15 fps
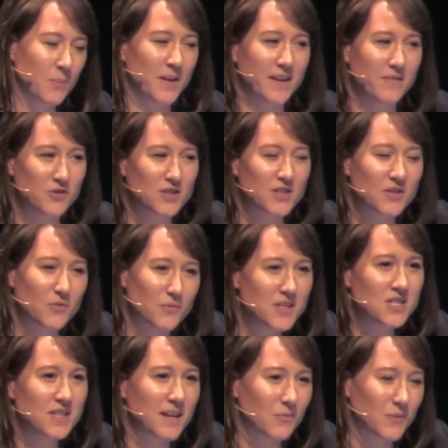but
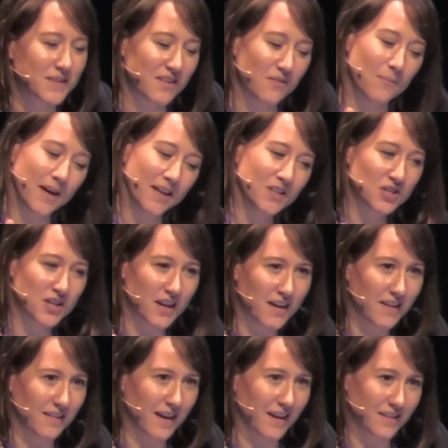3G networks have managed to
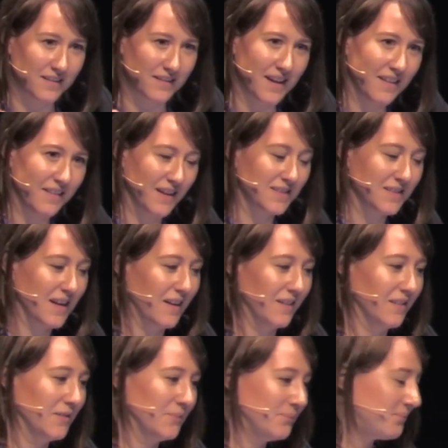hit that
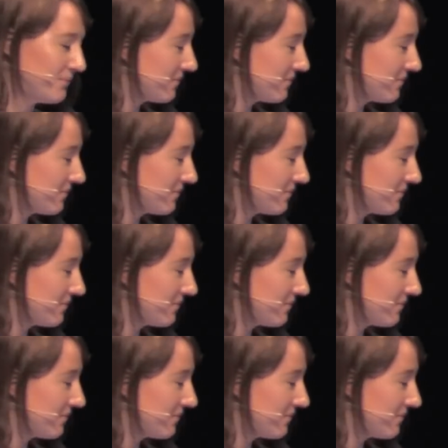standard.